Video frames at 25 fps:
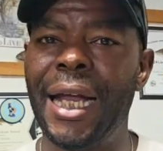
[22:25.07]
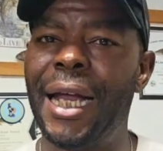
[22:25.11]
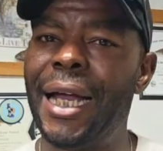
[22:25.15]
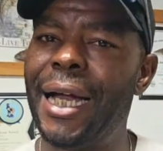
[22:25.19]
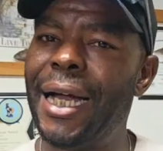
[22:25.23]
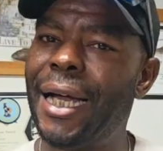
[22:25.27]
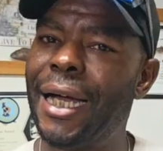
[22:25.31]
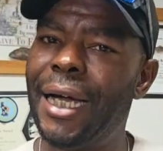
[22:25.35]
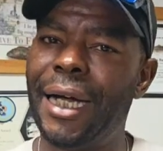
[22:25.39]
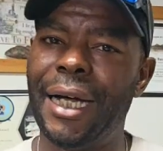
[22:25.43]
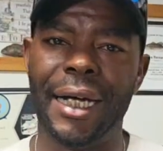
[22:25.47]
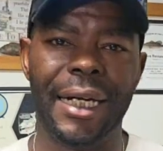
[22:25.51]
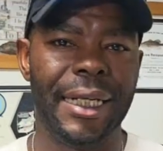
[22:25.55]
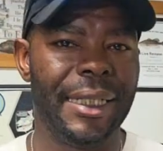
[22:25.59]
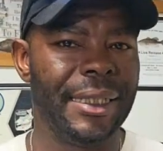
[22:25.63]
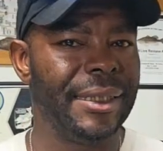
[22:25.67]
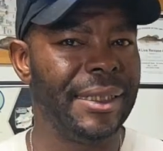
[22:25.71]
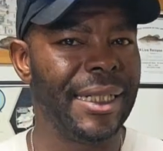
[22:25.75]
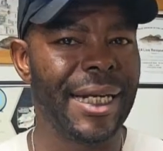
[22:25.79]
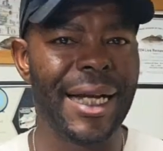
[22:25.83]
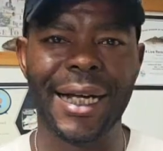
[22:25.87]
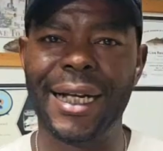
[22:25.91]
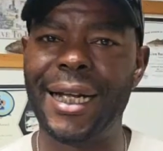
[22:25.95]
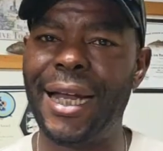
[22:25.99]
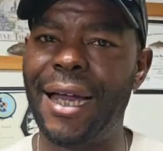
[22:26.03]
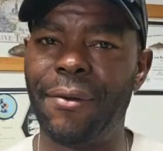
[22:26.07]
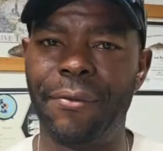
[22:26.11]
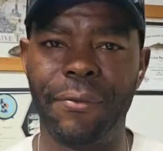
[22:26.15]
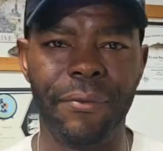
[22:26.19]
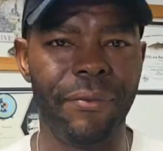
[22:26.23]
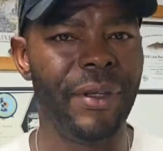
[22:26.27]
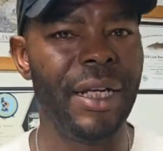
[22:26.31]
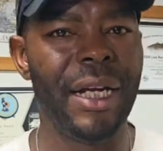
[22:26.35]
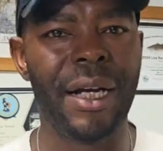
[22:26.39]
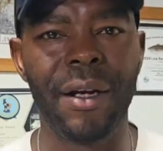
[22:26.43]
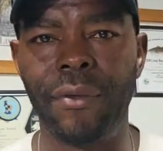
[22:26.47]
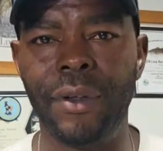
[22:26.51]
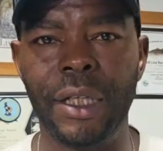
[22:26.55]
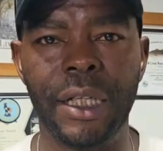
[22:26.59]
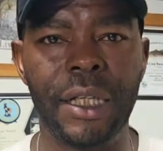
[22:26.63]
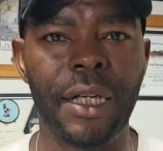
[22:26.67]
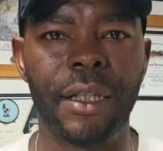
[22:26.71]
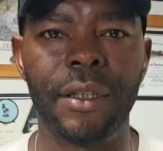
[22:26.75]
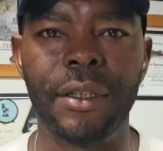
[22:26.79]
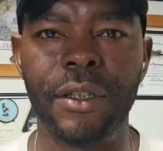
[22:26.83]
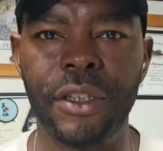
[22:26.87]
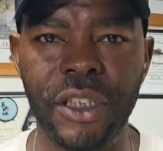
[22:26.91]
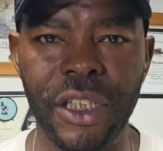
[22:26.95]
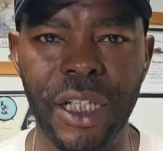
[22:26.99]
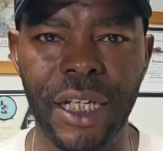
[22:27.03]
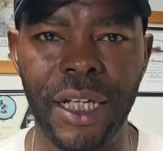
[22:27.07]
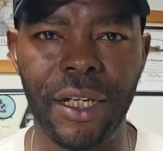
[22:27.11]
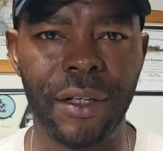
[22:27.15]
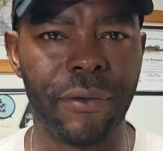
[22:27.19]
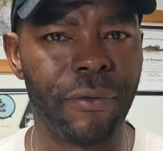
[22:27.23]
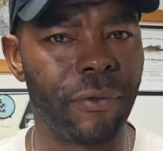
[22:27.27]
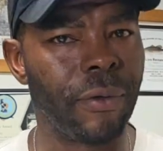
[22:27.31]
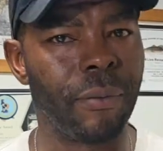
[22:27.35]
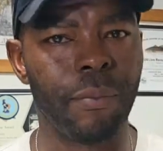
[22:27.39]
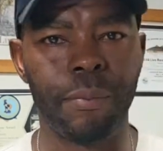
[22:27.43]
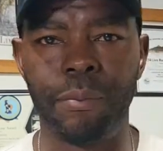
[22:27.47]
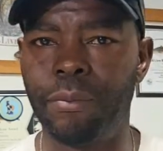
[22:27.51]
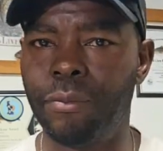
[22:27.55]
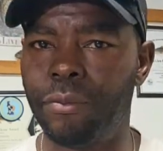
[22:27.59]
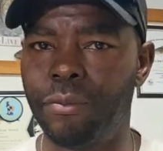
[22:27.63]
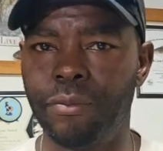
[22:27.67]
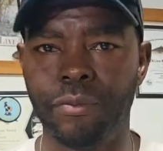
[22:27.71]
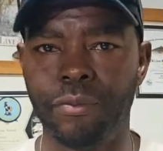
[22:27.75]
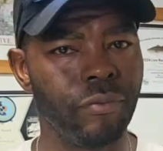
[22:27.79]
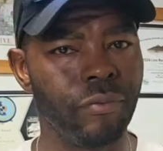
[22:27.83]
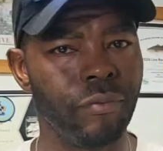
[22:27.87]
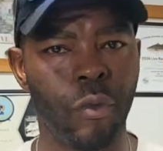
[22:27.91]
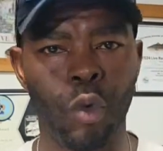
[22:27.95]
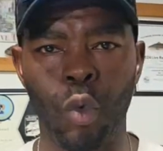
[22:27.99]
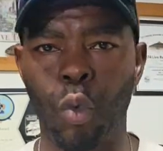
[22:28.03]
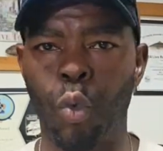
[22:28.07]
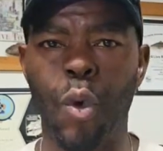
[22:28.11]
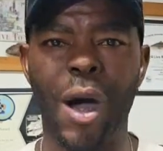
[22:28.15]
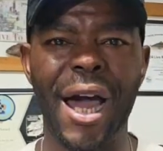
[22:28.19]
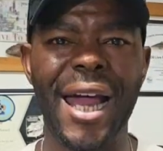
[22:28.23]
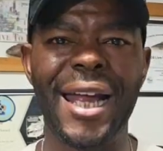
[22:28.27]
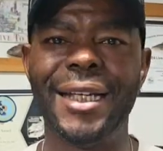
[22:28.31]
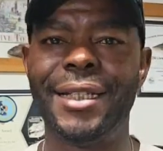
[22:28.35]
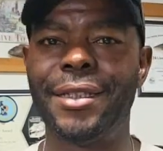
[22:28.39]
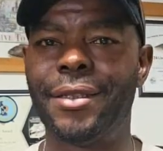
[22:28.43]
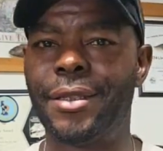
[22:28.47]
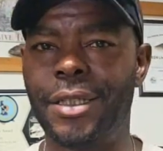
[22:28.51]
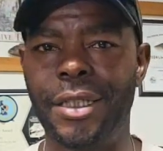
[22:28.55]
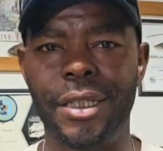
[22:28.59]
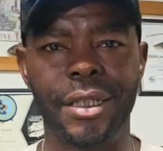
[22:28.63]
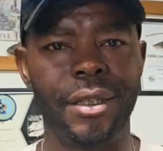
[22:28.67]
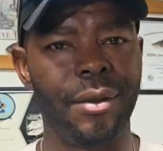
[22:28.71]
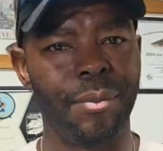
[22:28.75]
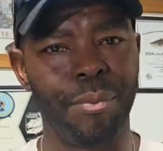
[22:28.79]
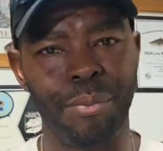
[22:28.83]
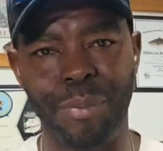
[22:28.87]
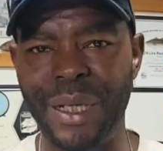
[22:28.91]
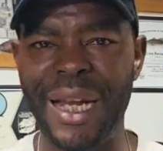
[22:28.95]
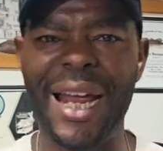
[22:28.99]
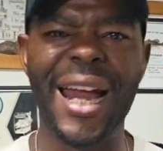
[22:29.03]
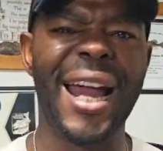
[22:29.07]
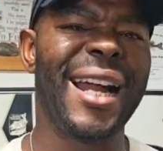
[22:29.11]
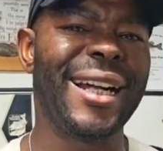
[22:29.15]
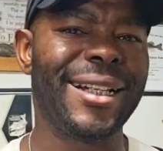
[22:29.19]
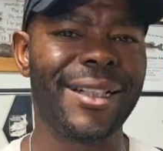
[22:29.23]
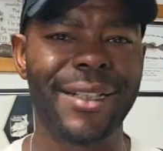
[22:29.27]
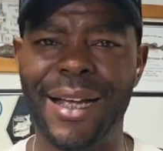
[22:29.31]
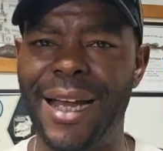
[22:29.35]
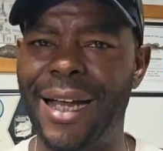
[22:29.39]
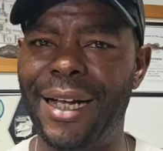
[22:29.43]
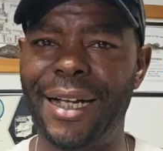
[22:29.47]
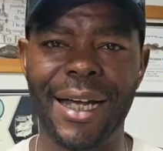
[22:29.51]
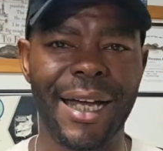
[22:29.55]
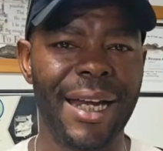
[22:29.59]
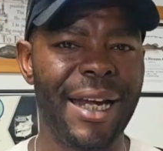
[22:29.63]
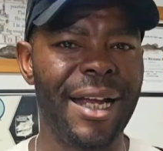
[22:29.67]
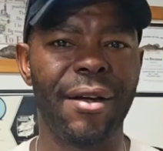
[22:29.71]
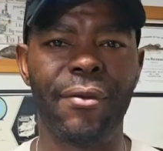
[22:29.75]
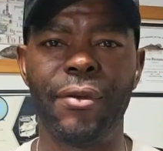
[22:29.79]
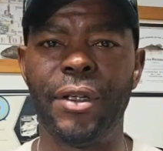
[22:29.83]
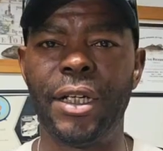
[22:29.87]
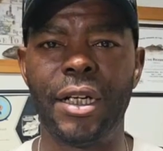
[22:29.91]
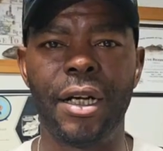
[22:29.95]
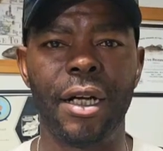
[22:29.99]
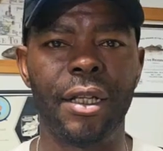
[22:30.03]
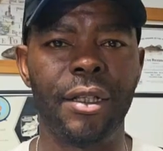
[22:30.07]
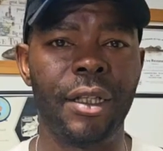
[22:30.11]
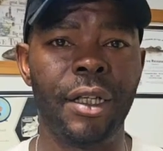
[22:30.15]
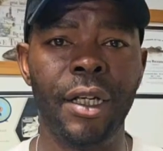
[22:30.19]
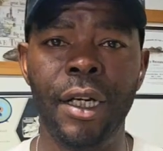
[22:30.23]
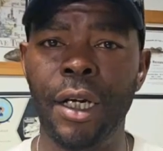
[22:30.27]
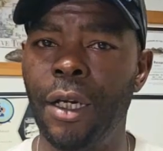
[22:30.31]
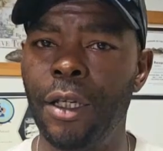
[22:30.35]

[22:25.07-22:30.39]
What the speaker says: I got every color jig from white to the black. I got every color.